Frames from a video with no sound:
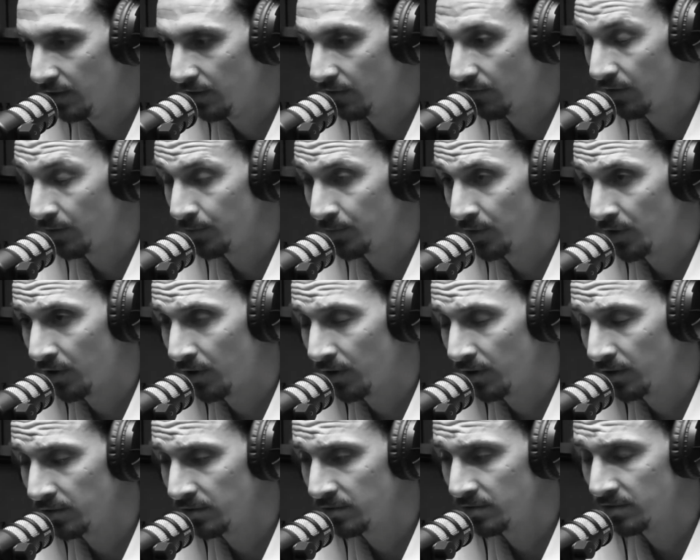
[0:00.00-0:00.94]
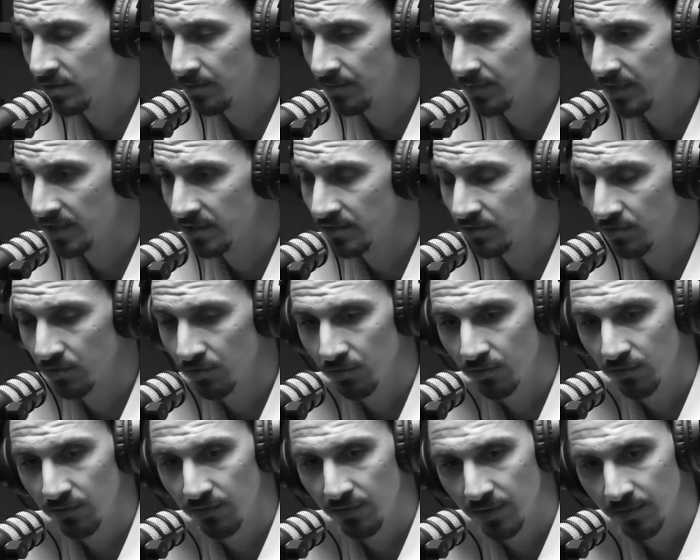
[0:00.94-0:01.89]
from your heart, some things you
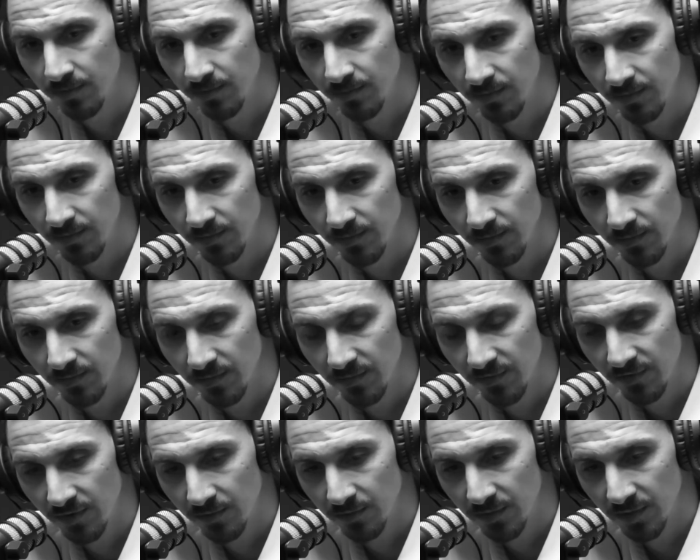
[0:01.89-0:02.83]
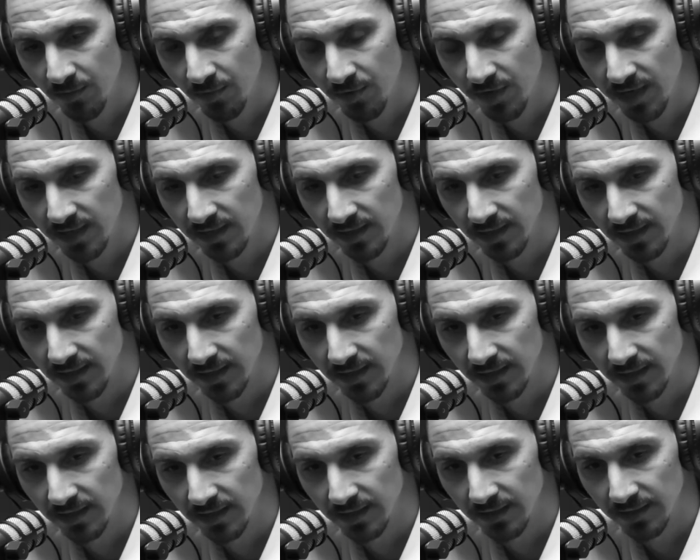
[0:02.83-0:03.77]
do from the brain,
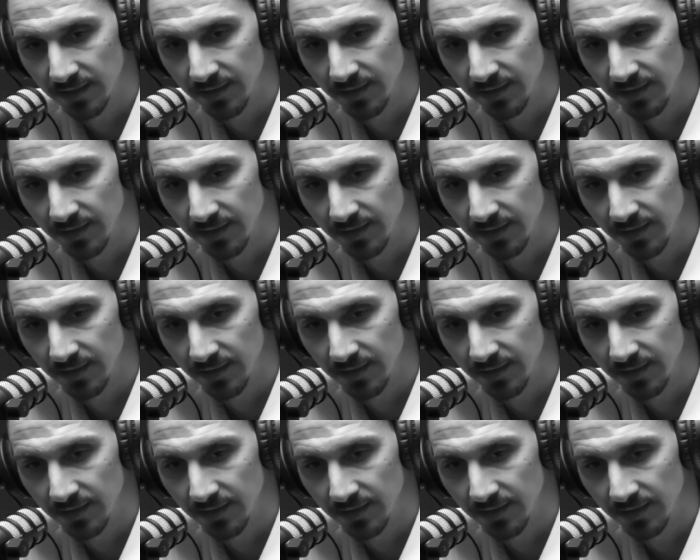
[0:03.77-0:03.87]
and